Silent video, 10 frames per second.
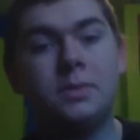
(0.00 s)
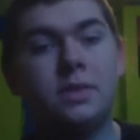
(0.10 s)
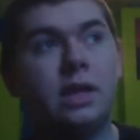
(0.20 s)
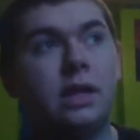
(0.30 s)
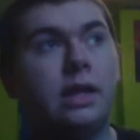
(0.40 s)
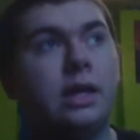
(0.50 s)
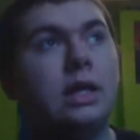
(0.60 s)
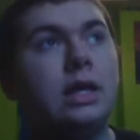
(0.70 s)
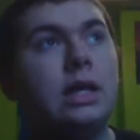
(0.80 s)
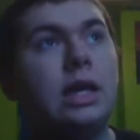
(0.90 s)
I'm just saying, like,
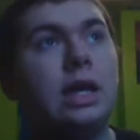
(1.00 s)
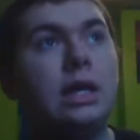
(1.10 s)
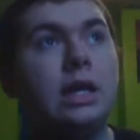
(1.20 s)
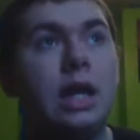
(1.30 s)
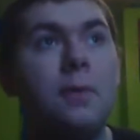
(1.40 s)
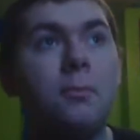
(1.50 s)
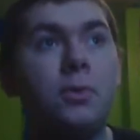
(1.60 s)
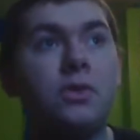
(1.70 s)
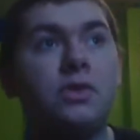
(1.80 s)
it was